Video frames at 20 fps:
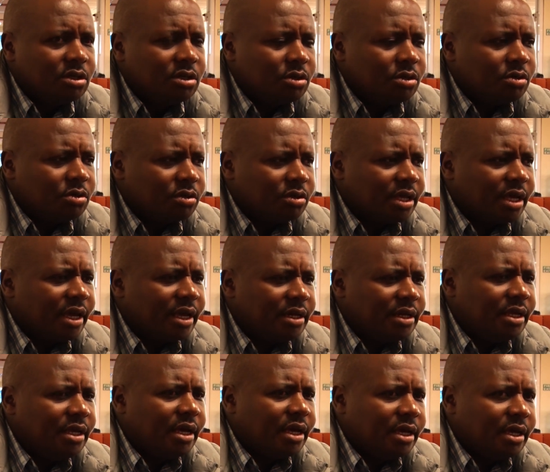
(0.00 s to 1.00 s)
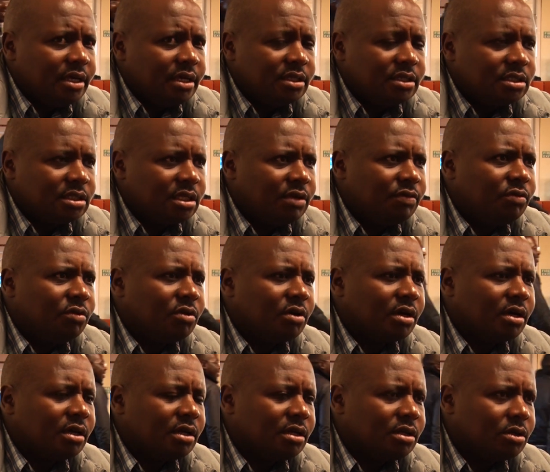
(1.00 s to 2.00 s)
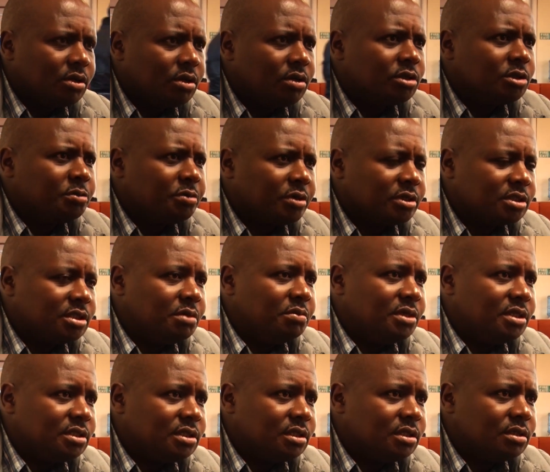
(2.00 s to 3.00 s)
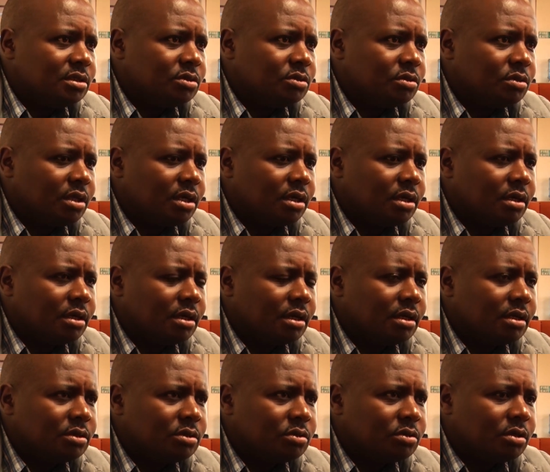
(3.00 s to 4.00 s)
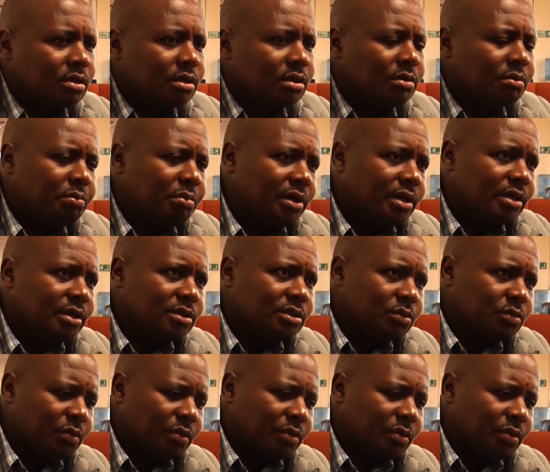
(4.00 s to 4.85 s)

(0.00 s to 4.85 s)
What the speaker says: you know, the idea is if you are in close proximity to the place